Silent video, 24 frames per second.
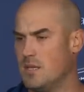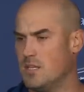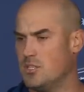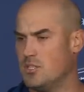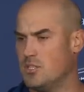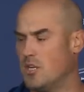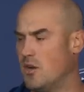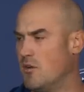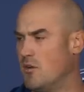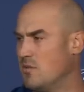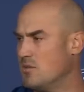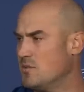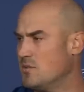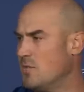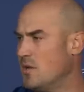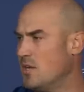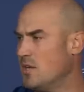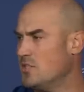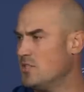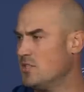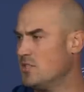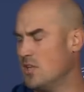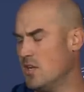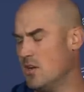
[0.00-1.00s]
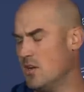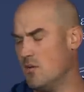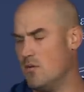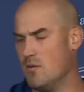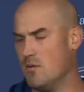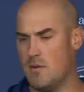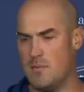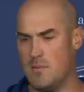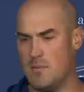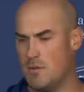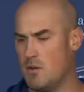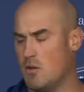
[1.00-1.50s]
shown as much. So,
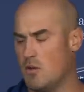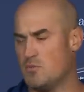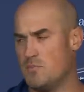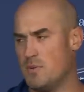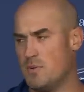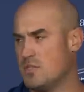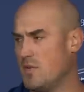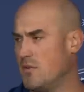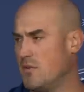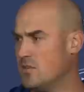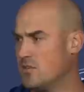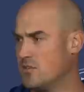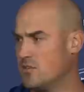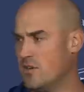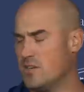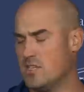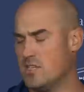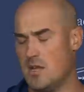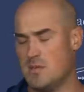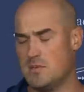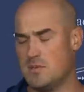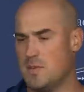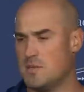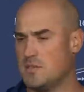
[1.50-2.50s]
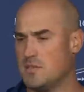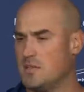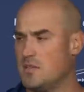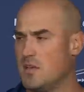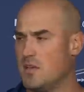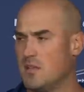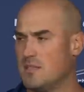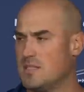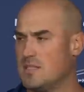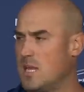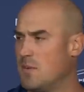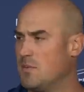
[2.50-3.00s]
and Coach Bischoff does a great job. He spends a
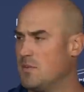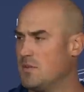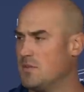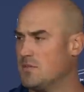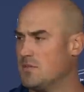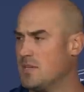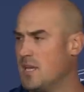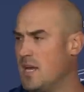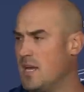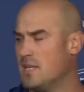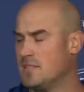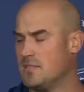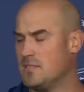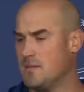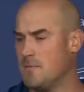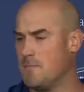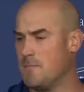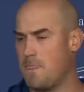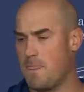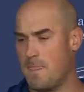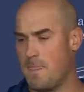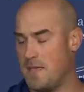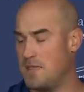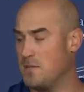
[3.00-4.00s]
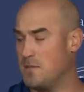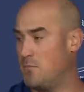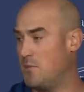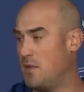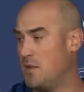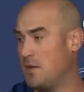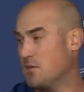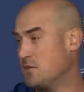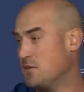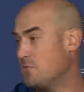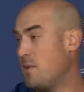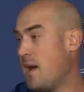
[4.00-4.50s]
ton of time with those guys, and the
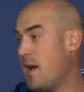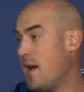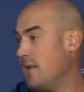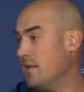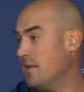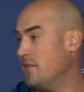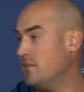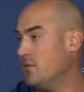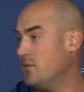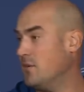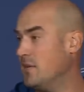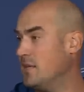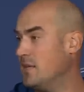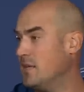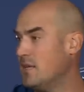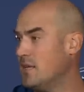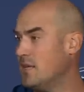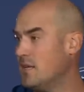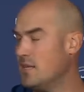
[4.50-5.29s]
players buy into it.